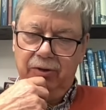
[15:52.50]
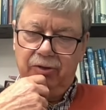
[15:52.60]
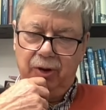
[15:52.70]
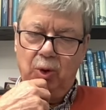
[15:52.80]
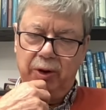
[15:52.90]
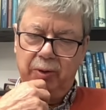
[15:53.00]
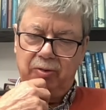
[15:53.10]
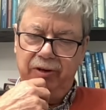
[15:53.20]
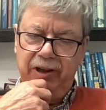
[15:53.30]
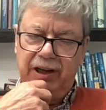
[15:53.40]
so what it was
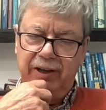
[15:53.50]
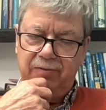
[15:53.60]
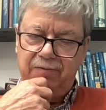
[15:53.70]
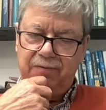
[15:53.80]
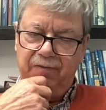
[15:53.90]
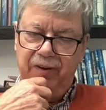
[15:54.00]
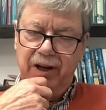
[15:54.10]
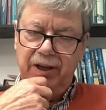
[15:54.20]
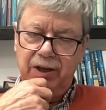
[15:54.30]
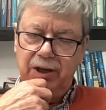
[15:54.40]
realized
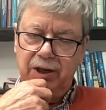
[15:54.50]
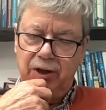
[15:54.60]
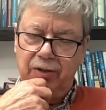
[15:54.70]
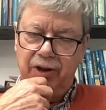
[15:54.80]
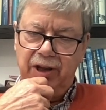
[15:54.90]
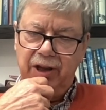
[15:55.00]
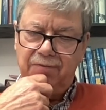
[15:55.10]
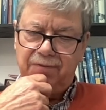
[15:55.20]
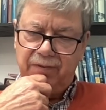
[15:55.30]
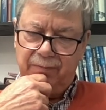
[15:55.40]
fairly early on that
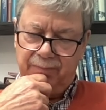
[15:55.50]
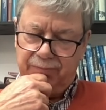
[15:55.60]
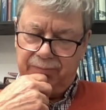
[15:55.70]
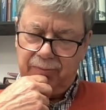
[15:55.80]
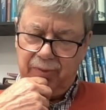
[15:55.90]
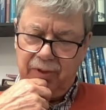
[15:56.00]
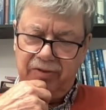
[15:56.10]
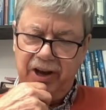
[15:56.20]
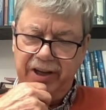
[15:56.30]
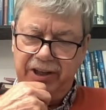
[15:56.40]
if this
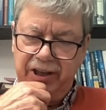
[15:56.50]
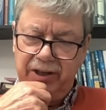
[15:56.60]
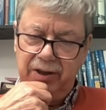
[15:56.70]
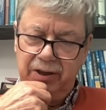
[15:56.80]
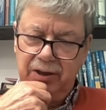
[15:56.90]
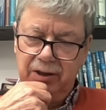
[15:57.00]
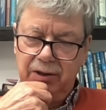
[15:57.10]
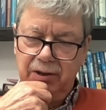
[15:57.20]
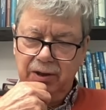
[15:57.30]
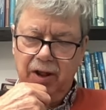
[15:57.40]
idea,
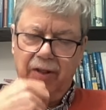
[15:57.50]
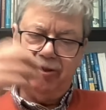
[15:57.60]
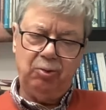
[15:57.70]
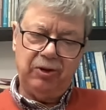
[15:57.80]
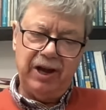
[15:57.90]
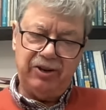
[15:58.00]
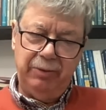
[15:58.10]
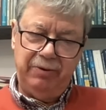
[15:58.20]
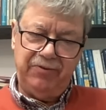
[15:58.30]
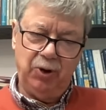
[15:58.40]
and this was actually
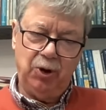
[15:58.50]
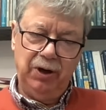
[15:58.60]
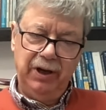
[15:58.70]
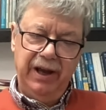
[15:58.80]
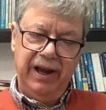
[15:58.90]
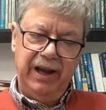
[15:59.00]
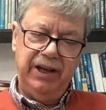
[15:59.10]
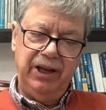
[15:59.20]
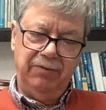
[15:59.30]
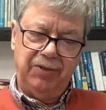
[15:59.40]
before
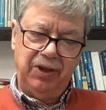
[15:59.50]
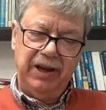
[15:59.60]
any of the